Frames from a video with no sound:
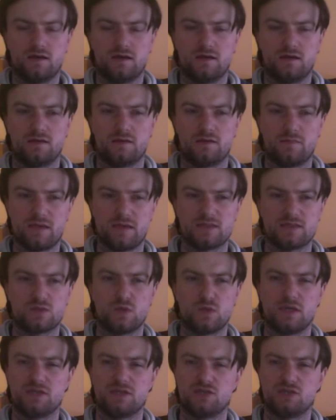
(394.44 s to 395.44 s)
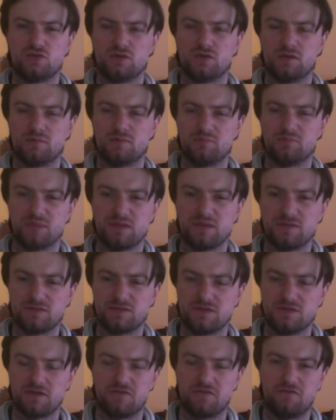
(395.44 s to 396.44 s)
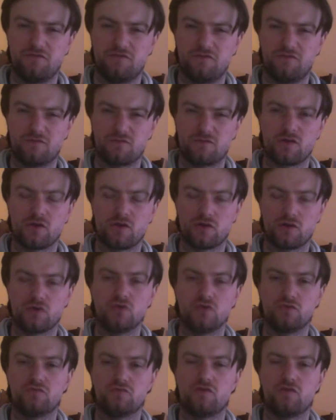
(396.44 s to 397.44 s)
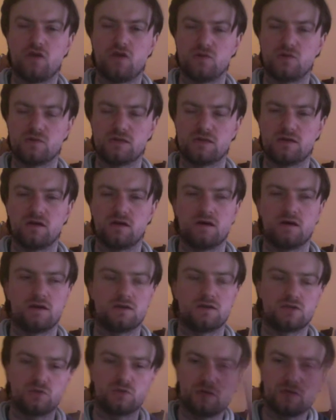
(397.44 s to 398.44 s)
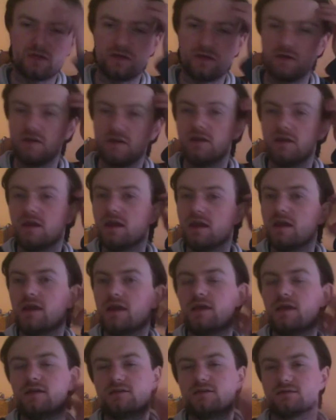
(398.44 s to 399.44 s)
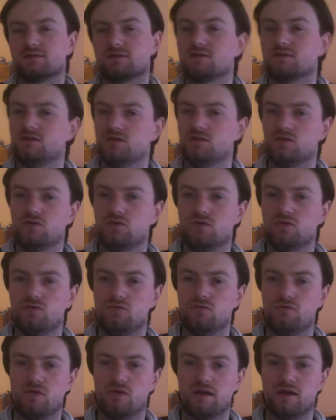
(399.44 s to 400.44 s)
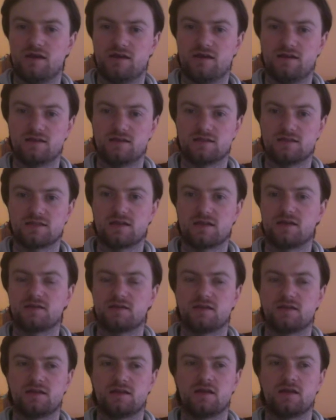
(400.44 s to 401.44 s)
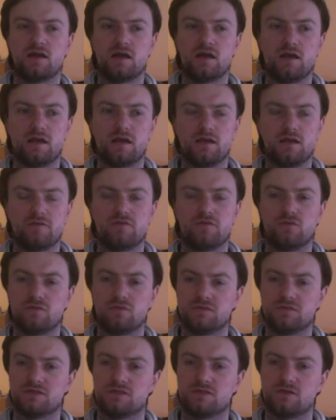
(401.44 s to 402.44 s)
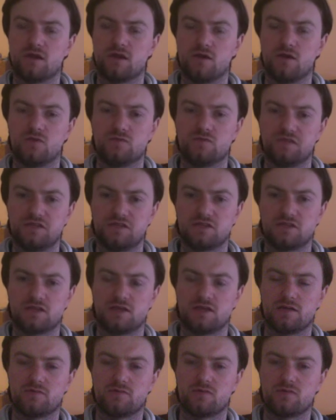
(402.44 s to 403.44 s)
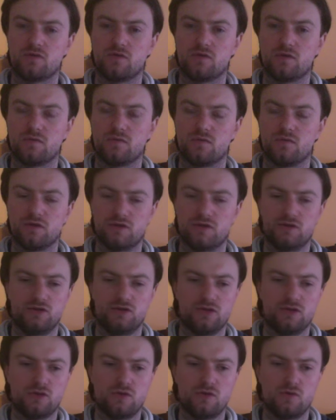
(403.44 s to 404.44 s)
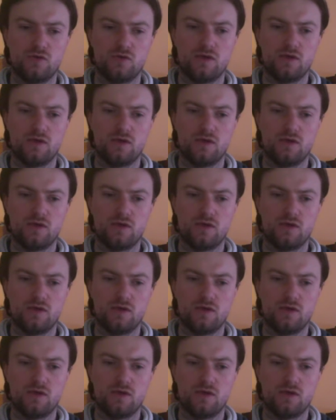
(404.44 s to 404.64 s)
The best ways you can build a good following on Twitter is to start an influencer outreach kind of program, where you